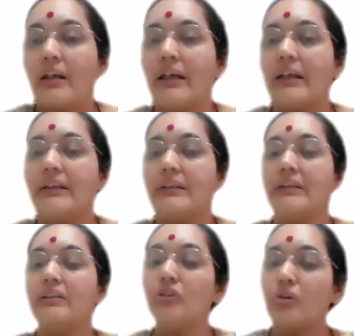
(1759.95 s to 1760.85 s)
And
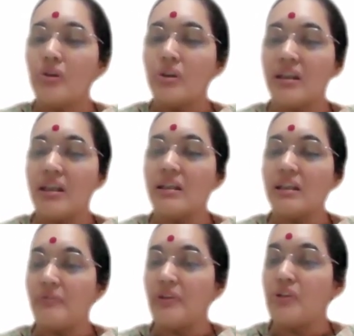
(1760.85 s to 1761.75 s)
in those days,
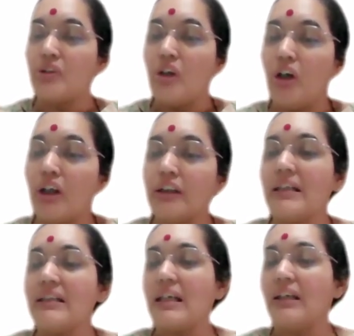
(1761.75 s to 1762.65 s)
it was not
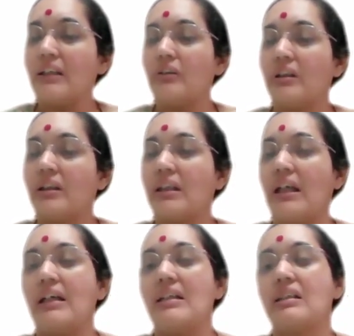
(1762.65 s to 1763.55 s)
as accurate
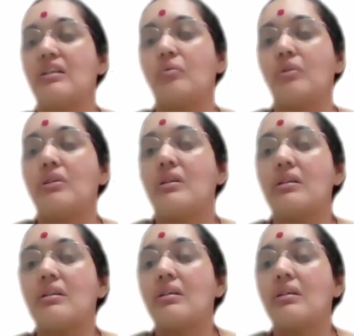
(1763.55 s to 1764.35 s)
as it was